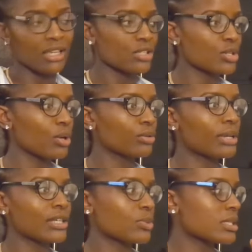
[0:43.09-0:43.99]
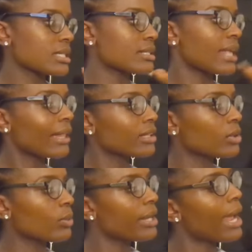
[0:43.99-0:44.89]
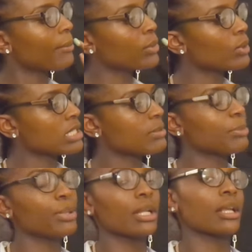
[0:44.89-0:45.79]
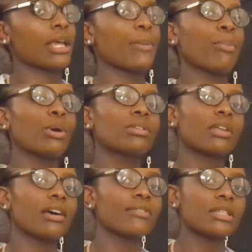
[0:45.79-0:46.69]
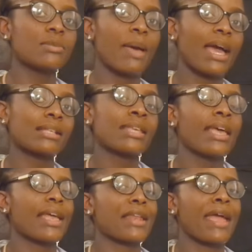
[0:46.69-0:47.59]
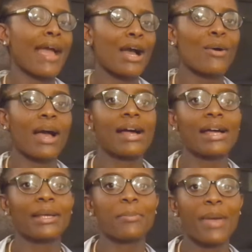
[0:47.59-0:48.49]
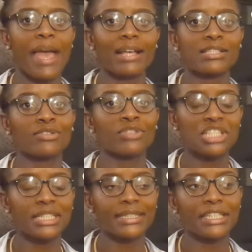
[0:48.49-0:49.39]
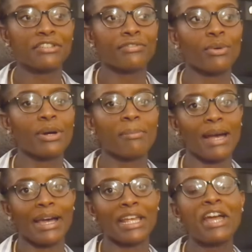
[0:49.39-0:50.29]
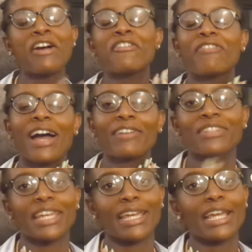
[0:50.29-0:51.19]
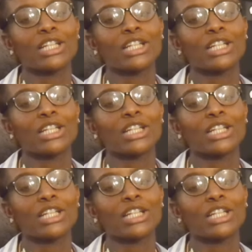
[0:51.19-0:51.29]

So you guys will see exactly what I'm going to be putting in both of these bags and how I pack sufficiently for my 5-day